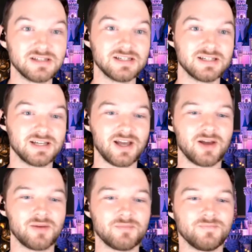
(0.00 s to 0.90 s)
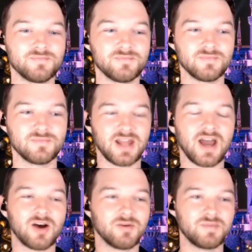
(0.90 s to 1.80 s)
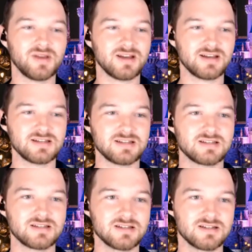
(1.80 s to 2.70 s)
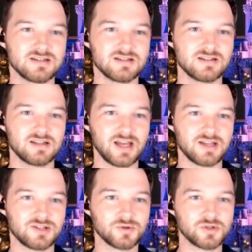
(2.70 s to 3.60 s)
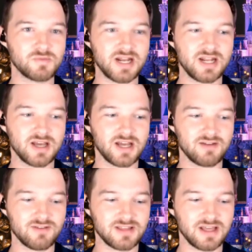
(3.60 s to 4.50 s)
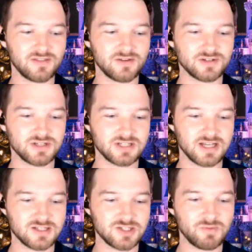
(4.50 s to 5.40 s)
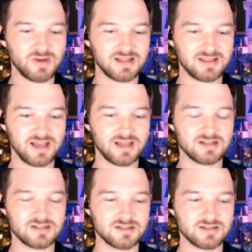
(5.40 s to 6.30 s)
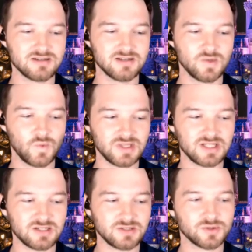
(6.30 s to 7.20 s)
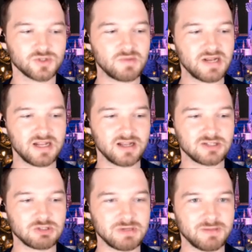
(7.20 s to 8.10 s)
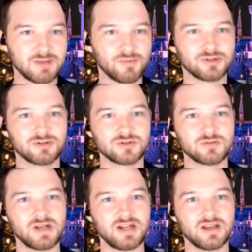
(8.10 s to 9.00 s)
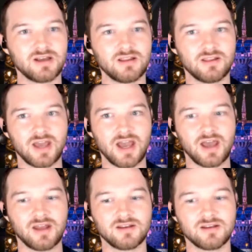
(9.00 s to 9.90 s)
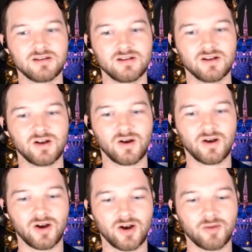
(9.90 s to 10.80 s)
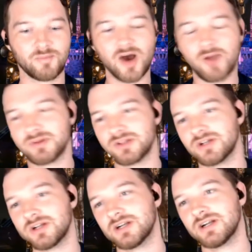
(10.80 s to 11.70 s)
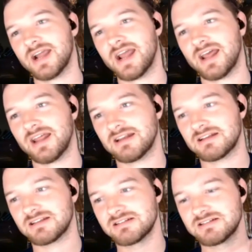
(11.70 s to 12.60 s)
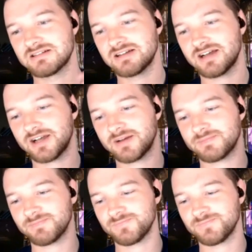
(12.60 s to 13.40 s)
Yeah. Um, now because like social media and everything, there's just like so many things within social media and so many people on social media that are popular and um